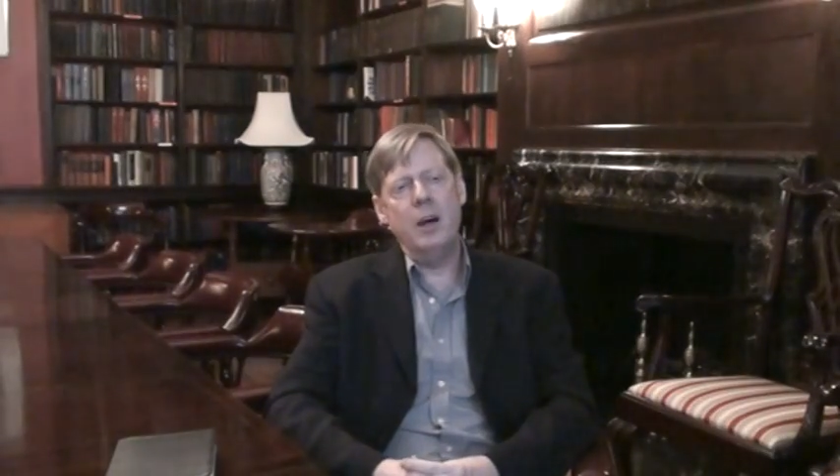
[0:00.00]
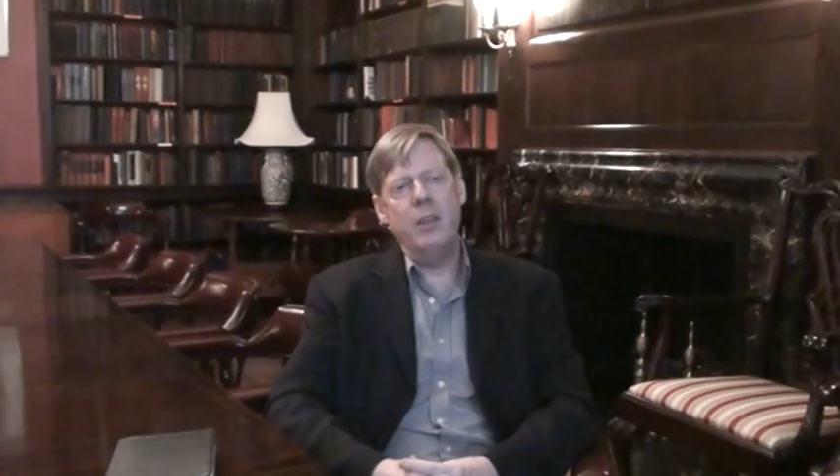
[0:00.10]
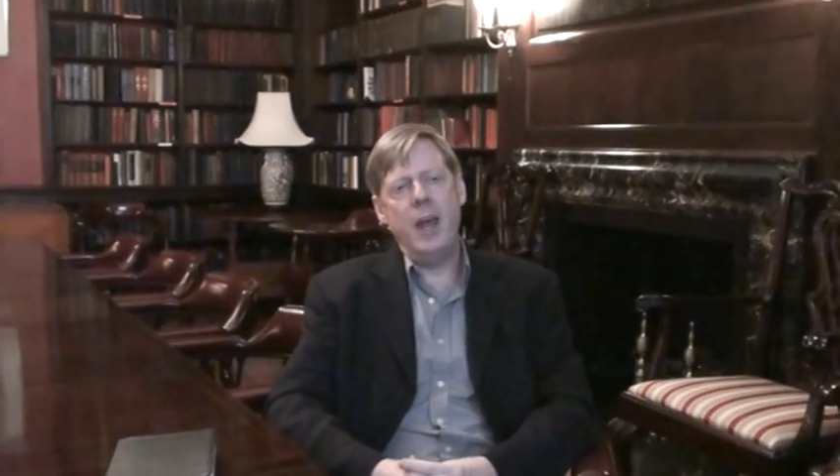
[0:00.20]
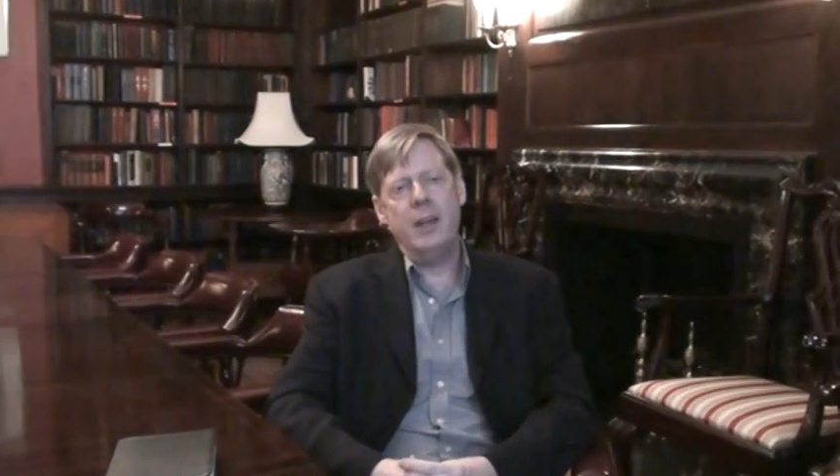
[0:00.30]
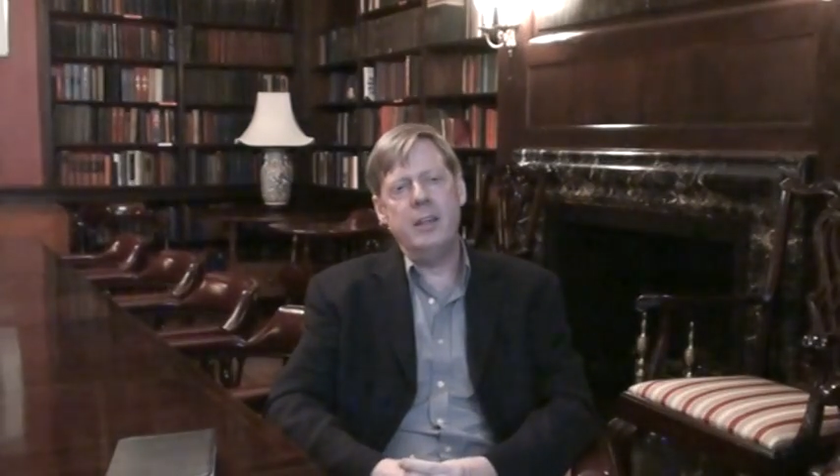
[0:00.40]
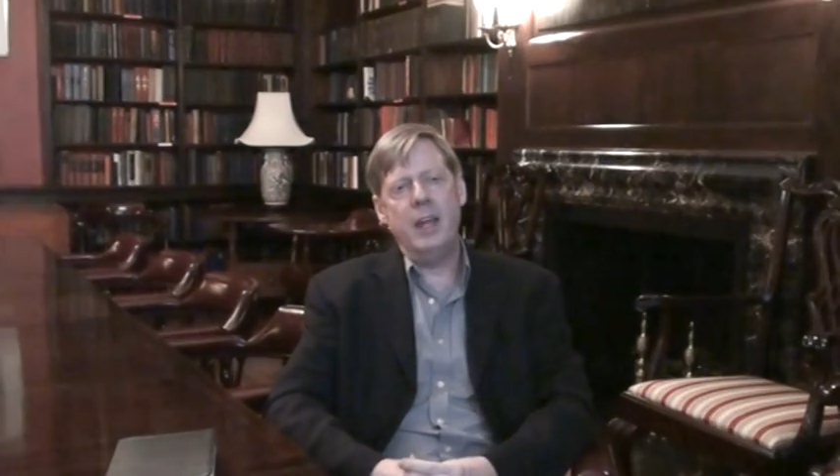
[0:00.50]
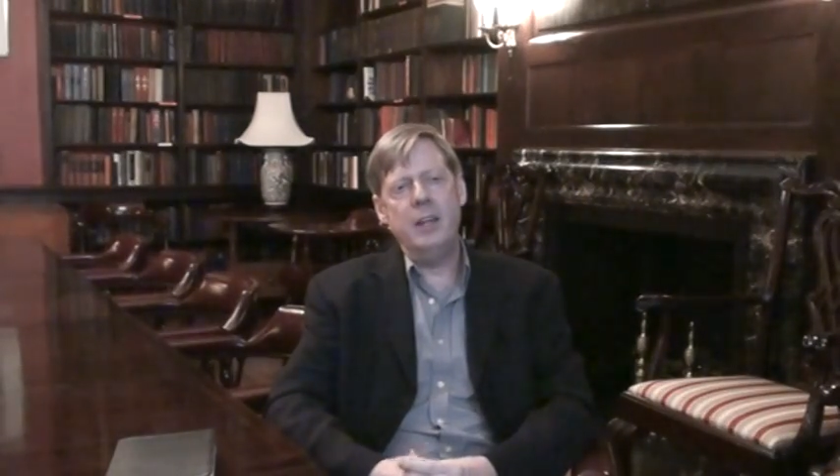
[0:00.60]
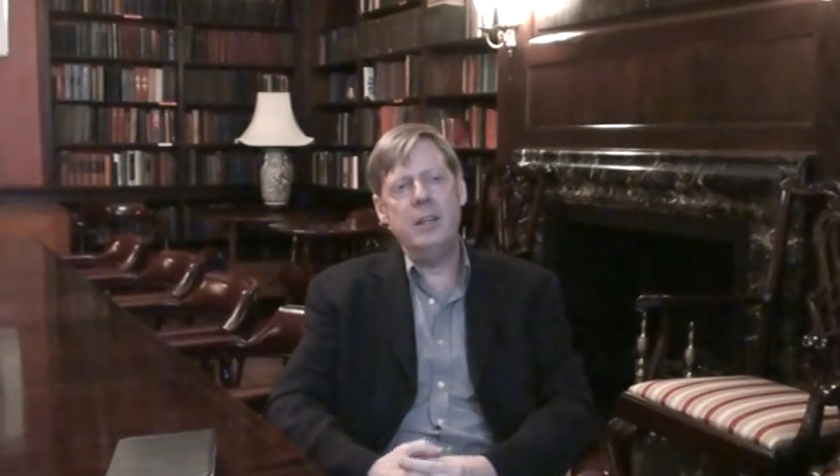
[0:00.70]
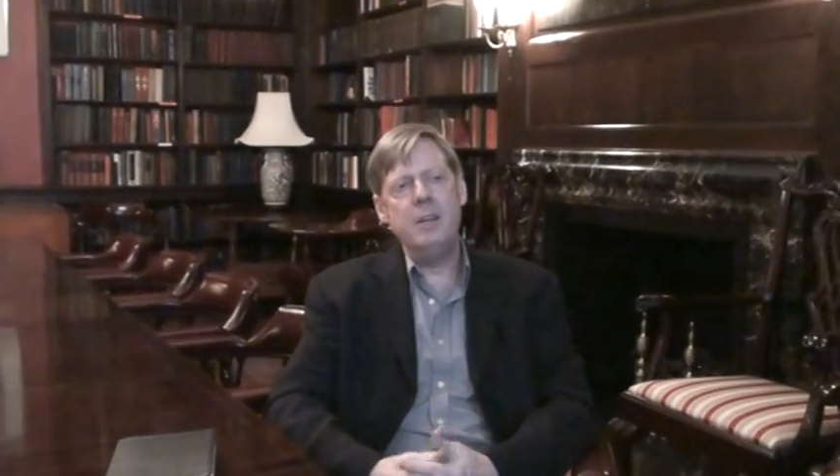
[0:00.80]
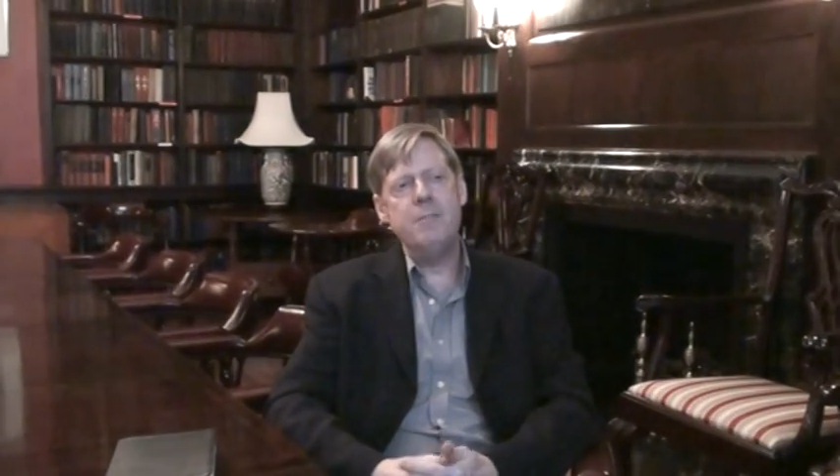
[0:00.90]
that
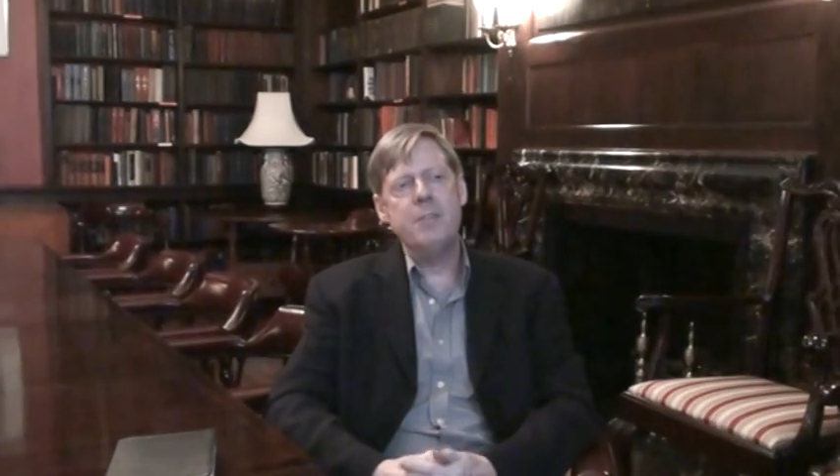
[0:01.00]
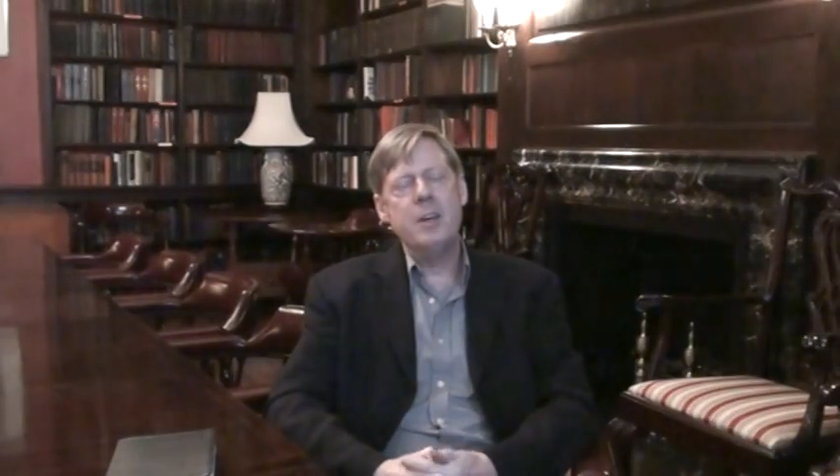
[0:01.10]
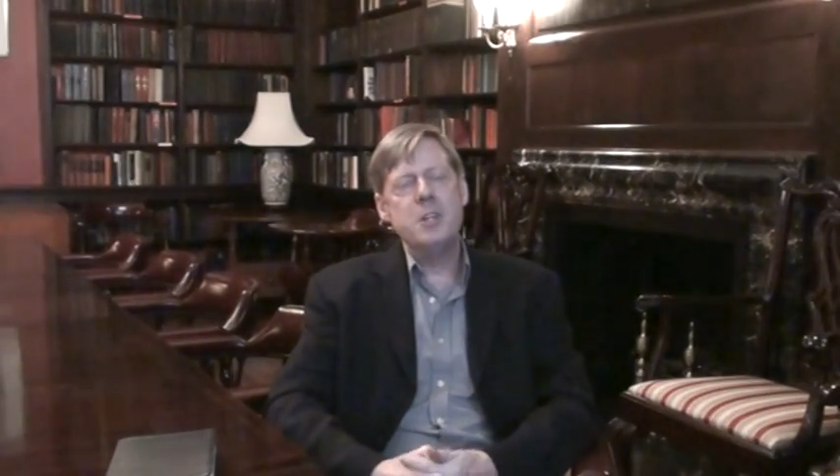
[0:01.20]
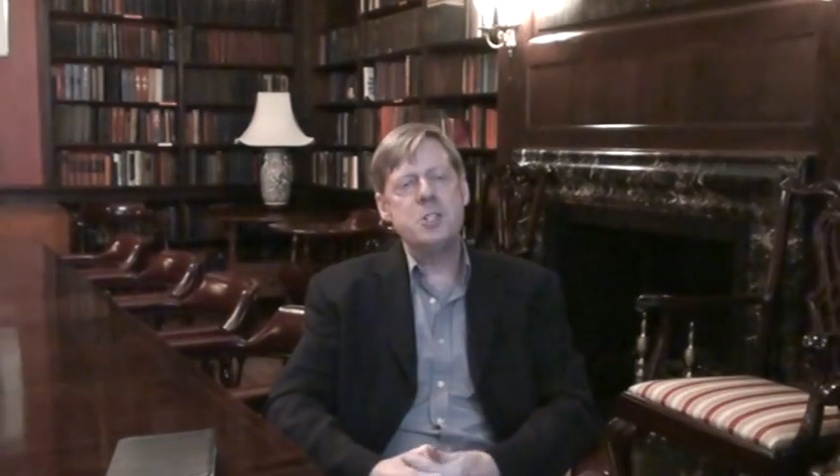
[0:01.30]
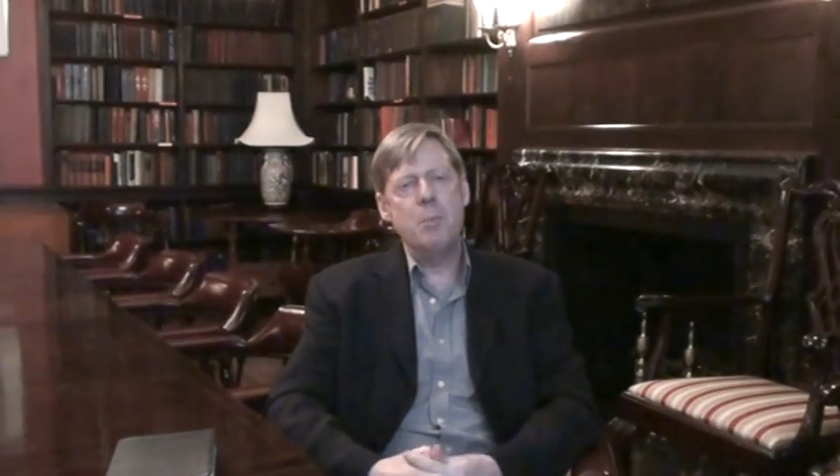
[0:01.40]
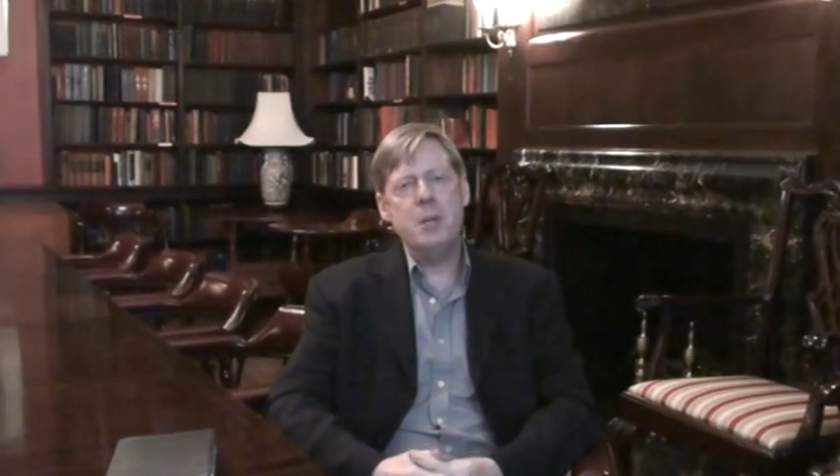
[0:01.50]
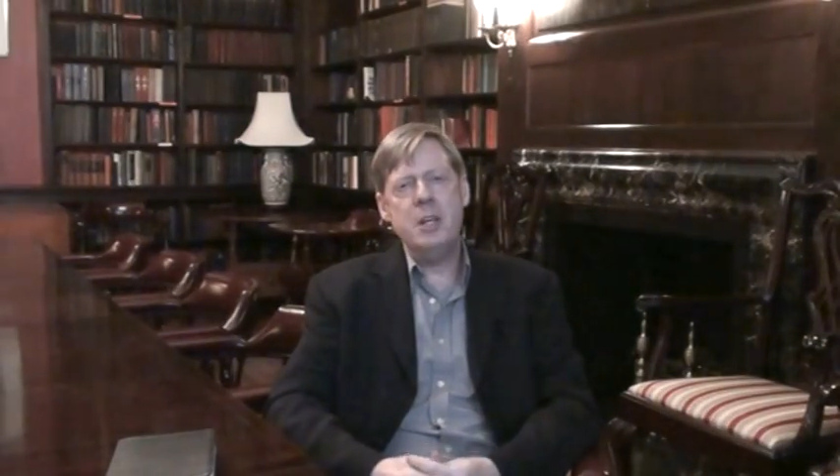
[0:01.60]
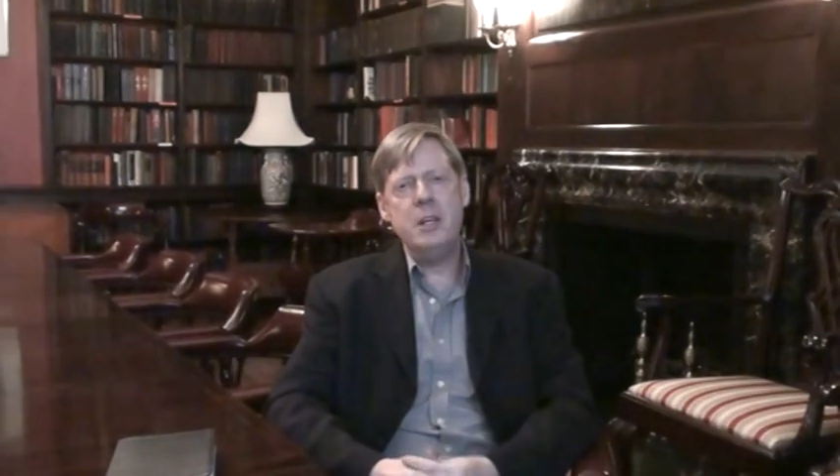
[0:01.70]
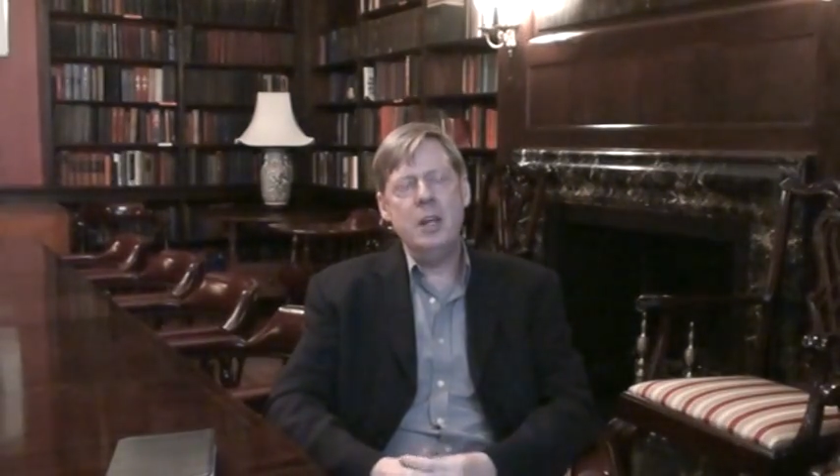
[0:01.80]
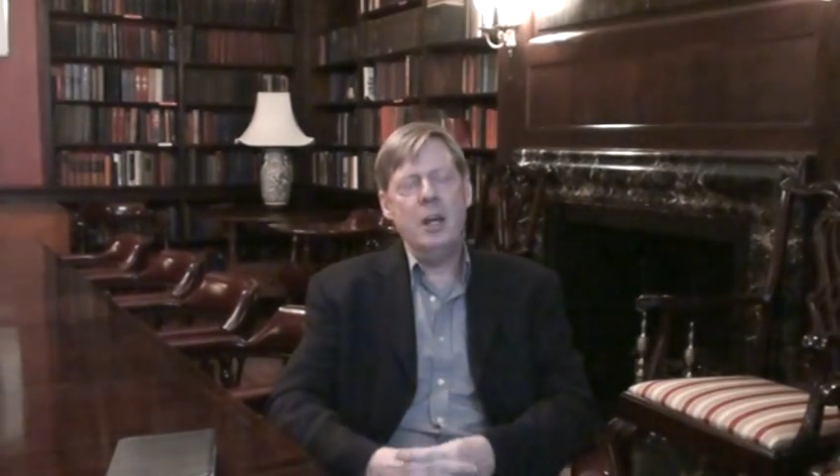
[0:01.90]
can give
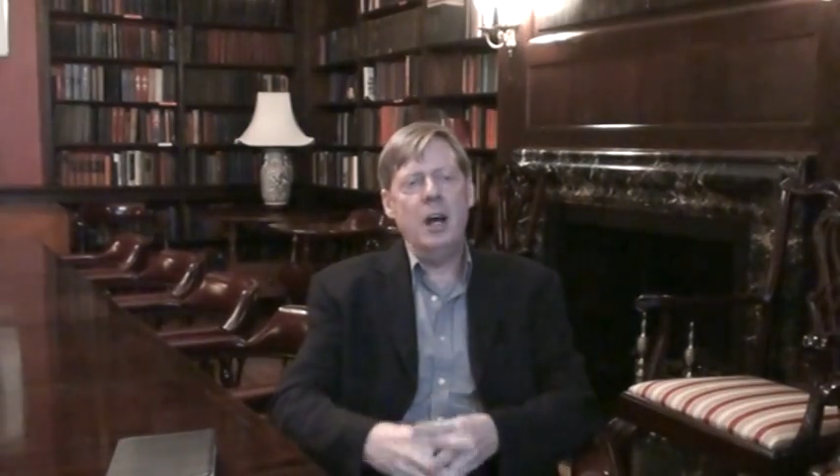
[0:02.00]
somebody